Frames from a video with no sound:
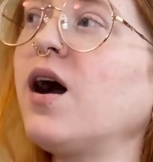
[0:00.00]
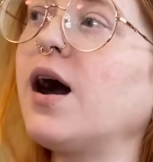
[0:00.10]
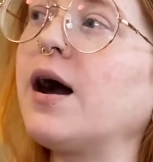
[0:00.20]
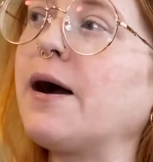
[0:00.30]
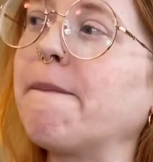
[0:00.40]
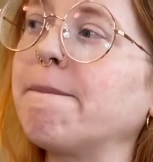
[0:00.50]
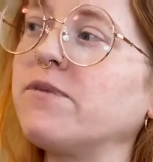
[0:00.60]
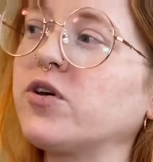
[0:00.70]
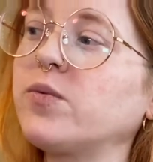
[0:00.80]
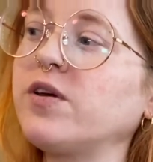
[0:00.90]

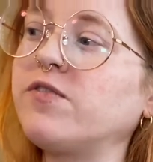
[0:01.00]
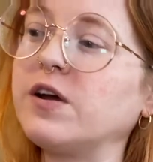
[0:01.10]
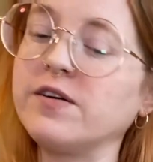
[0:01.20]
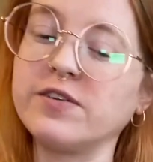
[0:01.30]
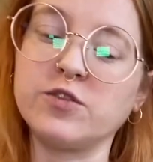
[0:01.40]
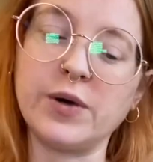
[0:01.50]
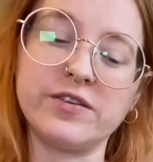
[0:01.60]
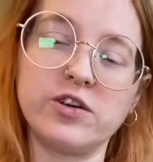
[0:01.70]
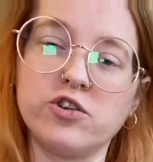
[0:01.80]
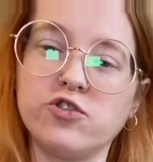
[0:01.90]
There could be a fear of
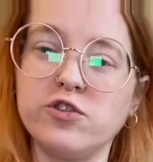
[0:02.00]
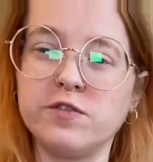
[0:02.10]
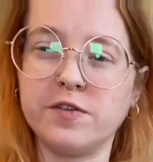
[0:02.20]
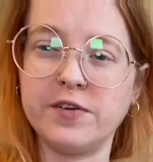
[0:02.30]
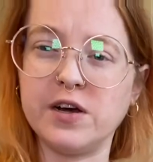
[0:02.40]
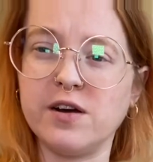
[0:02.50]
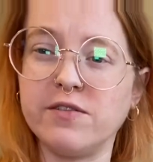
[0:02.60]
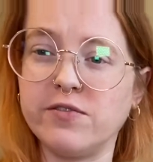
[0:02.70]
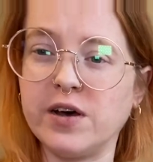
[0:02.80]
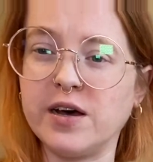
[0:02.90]
expressing your truth for fear of